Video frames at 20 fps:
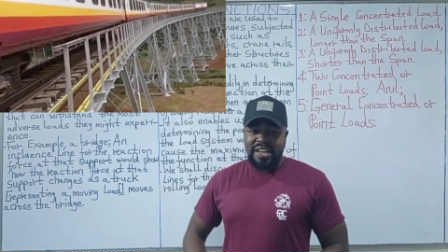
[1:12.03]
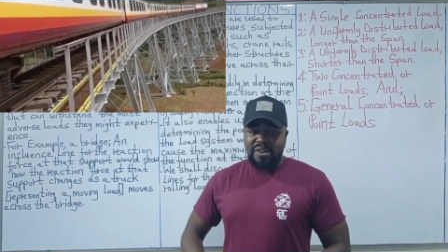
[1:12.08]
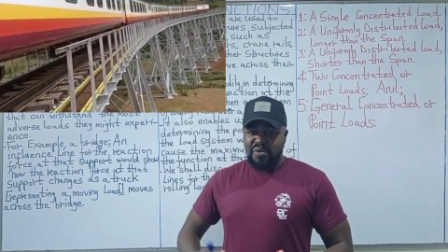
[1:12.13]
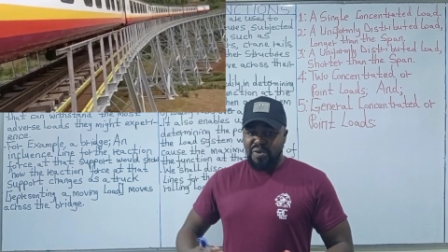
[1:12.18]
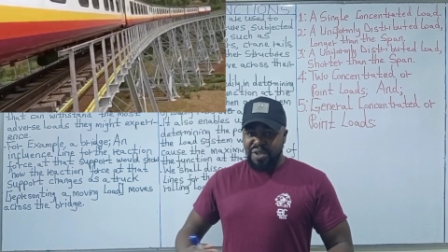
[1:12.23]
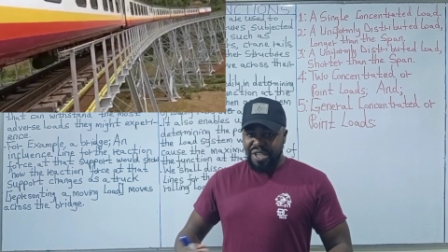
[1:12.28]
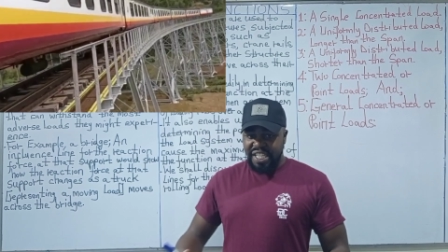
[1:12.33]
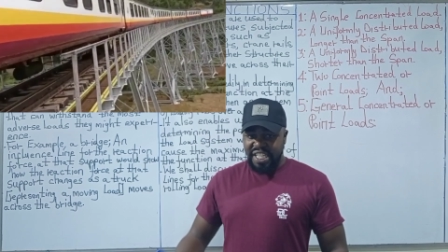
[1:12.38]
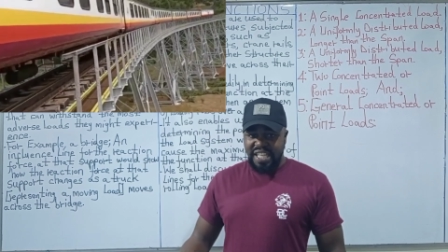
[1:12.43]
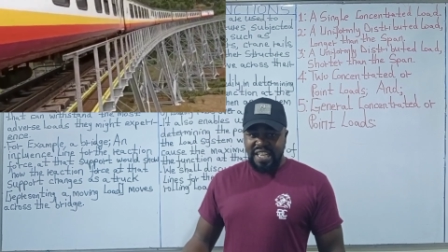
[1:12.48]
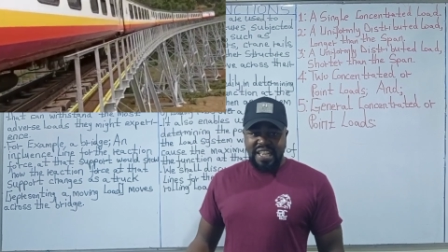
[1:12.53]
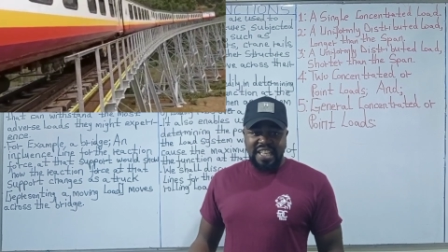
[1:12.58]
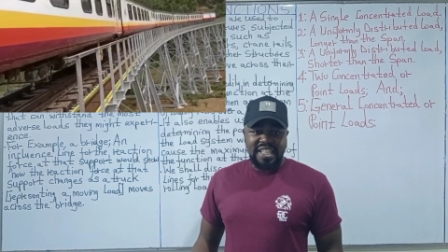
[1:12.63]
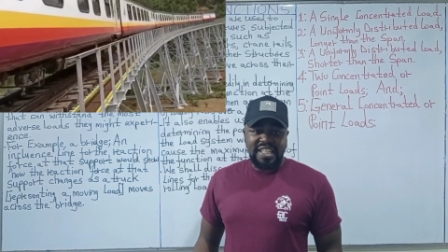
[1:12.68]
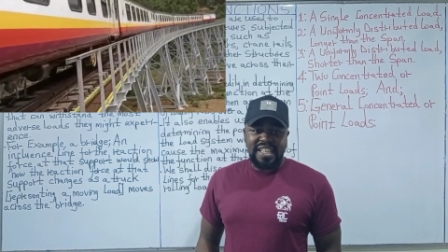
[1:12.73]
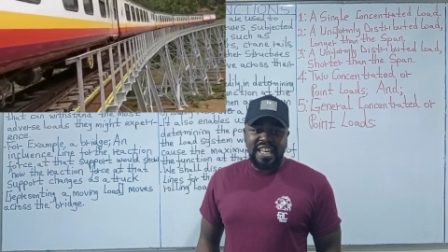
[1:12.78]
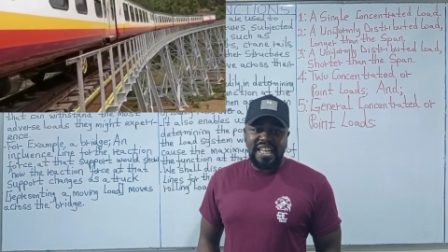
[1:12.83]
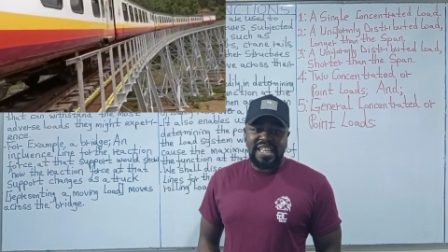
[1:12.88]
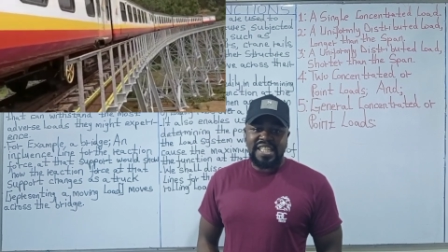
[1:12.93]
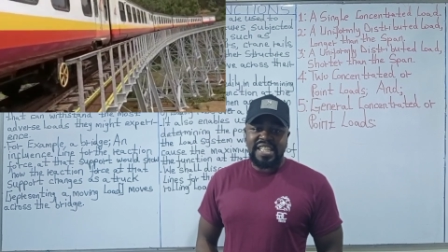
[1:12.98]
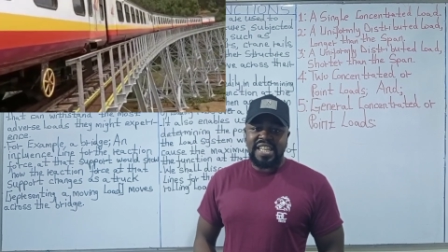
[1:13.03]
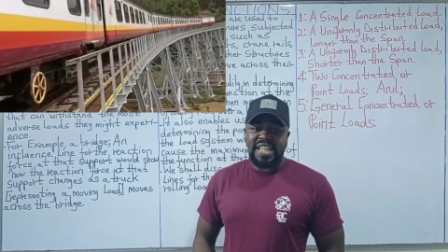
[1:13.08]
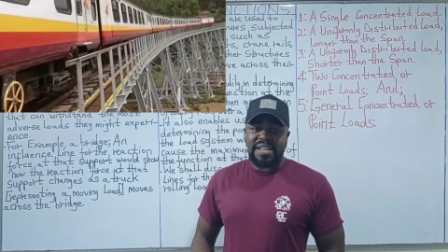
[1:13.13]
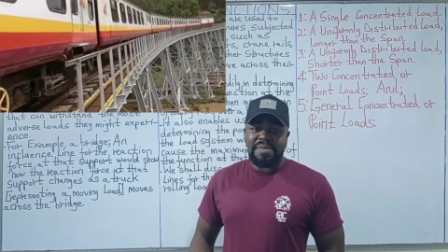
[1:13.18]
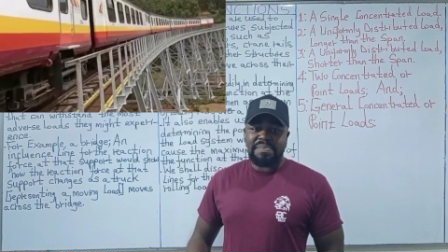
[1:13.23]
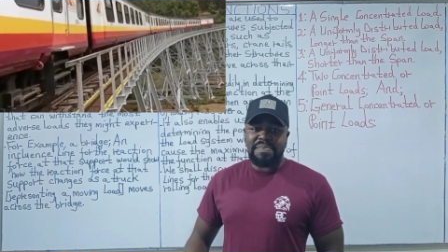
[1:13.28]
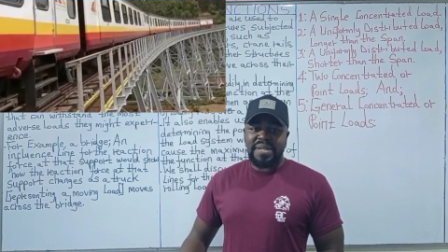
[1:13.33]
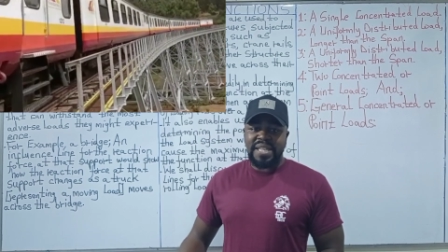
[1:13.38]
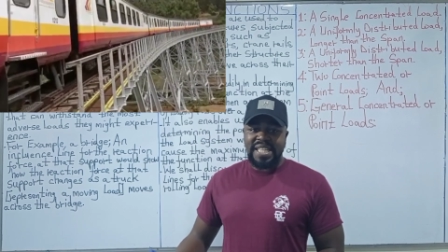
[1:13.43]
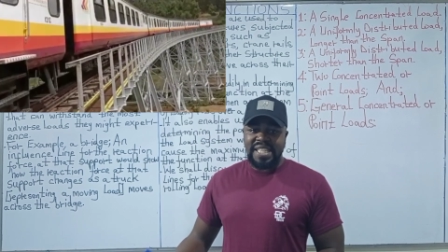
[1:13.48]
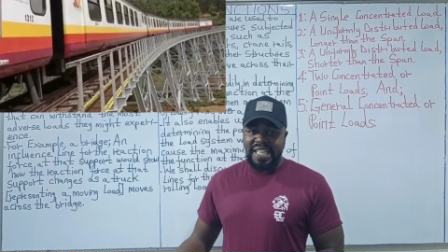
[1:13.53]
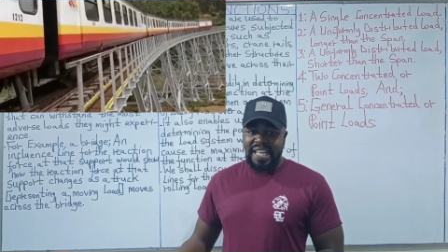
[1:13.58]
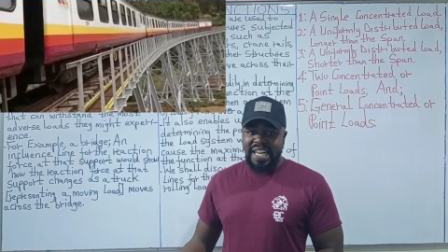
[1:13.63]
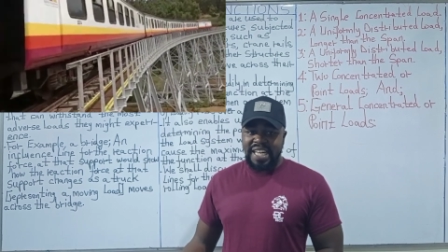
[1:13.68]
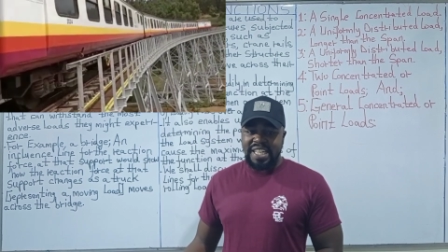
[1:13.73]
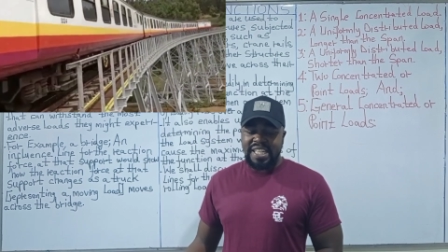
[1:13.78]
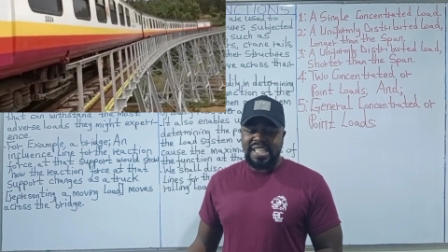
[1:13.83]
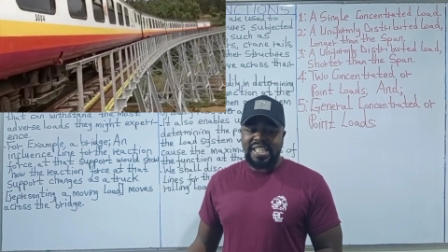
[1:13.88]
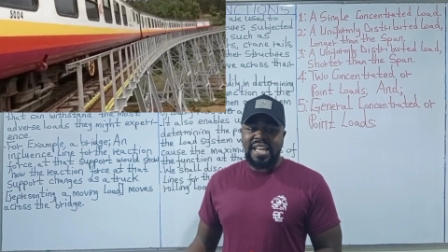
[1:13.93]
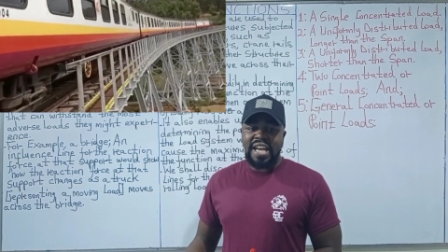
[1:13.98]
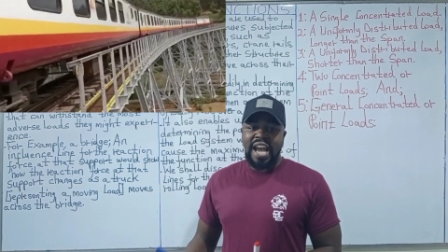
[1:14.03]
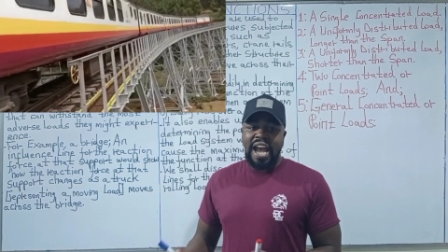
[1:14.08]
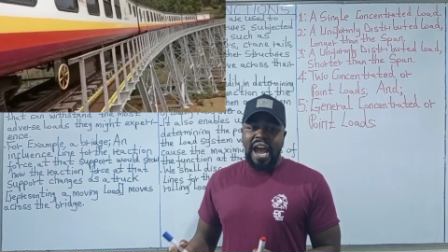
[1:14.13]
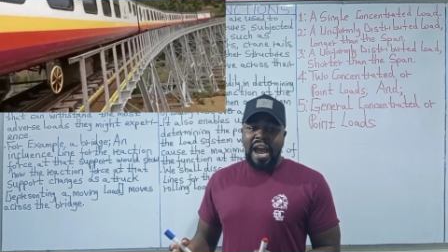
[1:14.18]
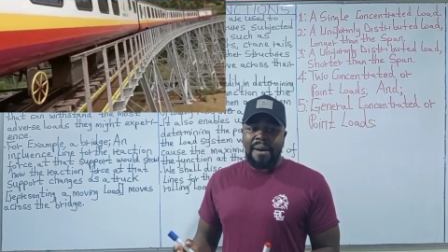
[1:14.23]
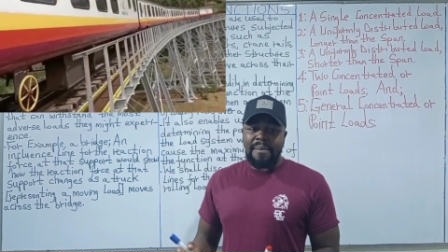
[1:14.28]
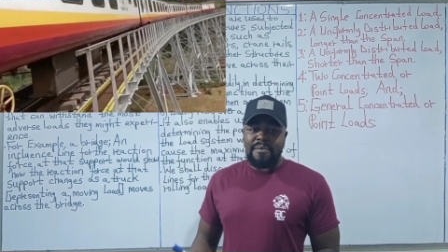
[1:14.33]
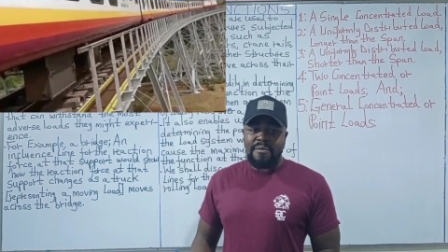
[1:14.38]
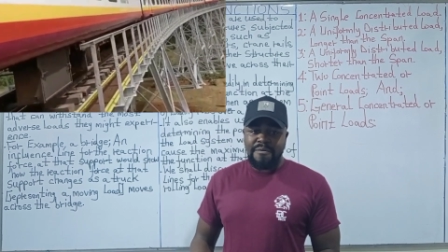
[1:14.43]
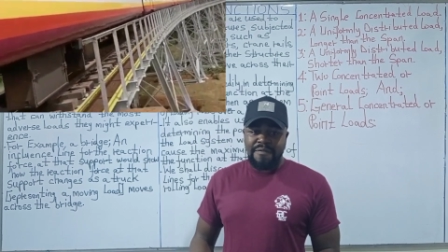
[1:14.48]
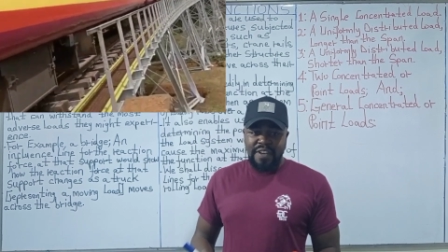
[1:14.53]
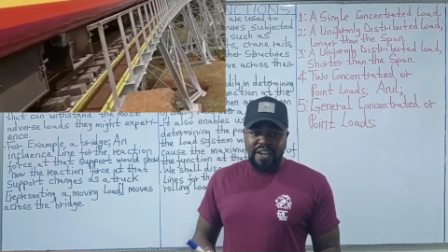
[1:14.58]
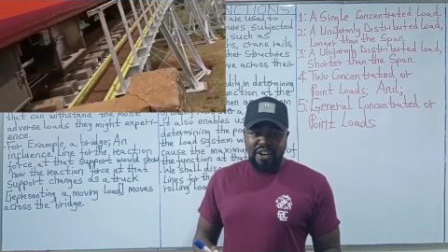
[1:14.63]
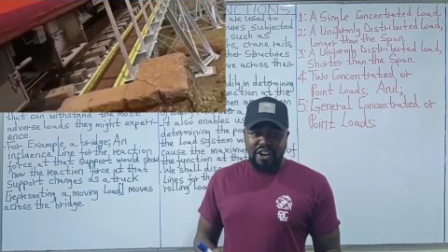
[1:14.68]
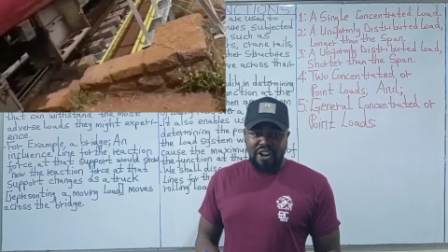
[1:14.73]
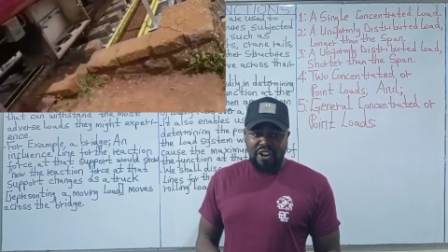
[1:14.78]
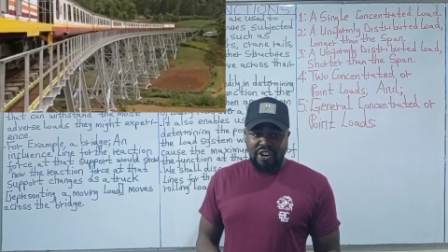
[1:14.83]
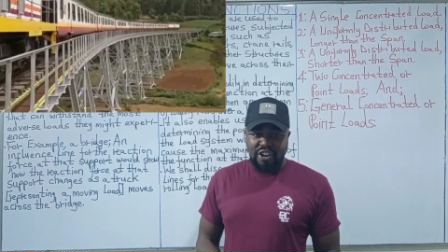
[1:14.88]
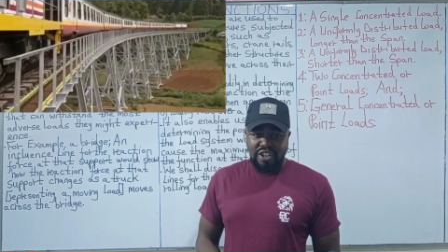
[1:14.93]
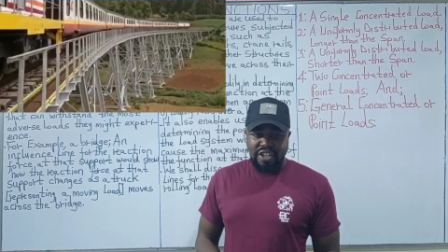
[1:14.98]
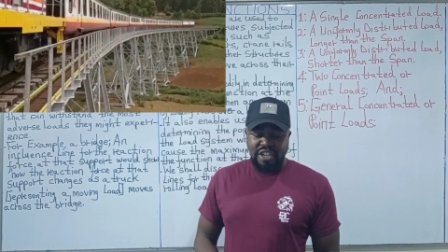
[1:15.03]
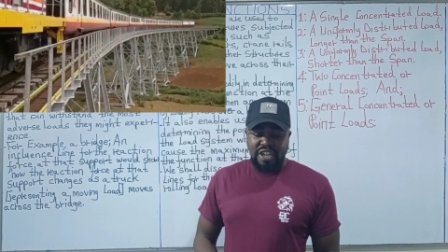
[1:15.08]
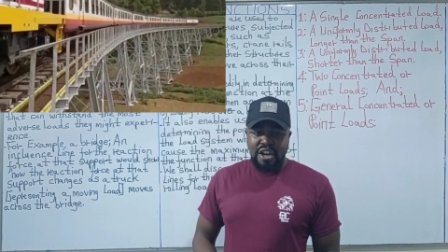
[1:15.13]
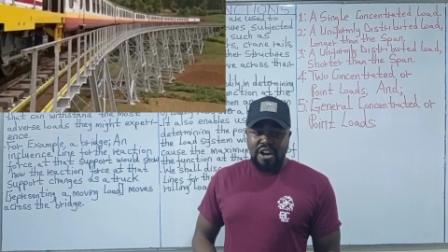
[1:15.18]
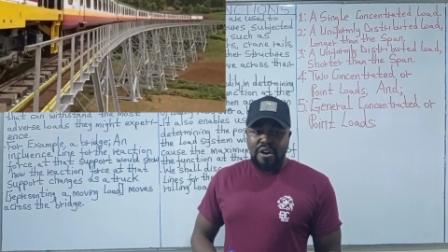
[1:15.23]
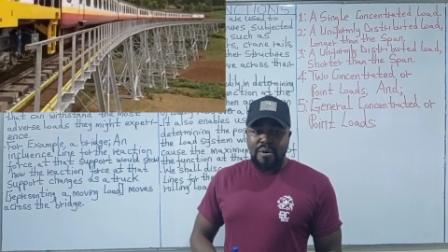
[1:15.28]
which in this case represents a moving load,